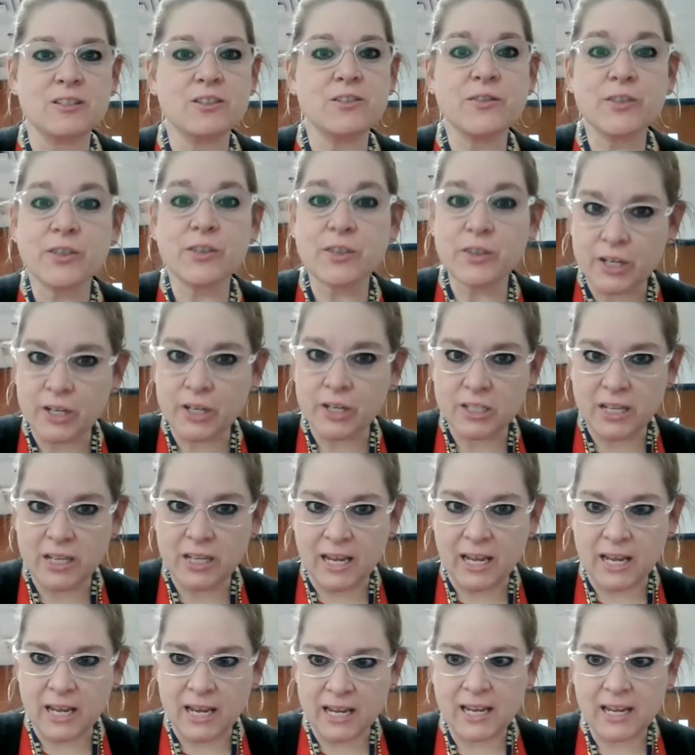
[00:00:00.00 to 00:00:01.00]
is for
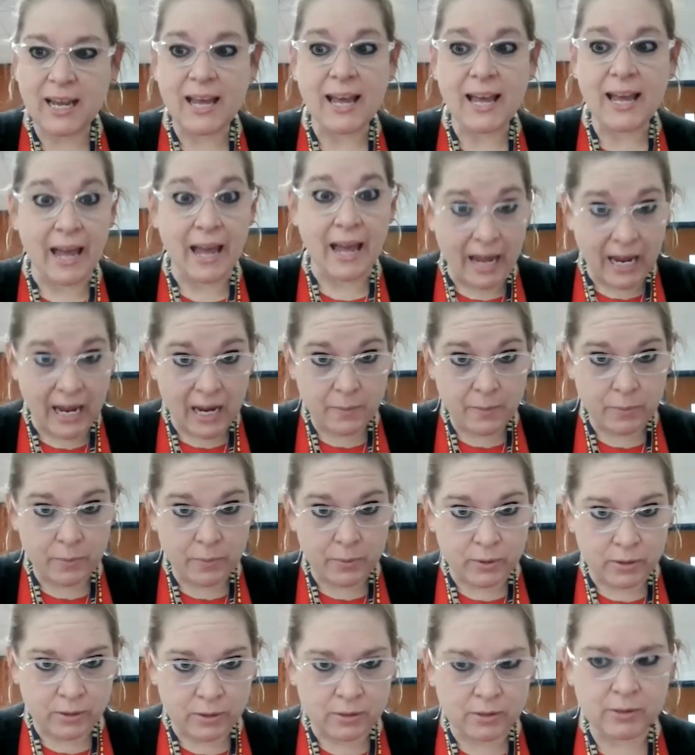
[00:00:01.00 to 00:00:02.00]
Thursday,
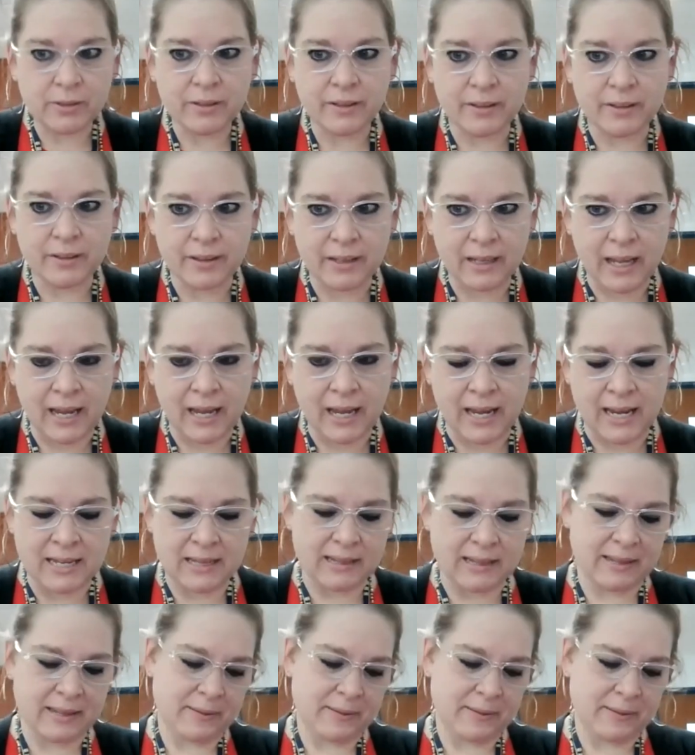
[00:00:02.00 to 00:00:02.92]
April the 8th.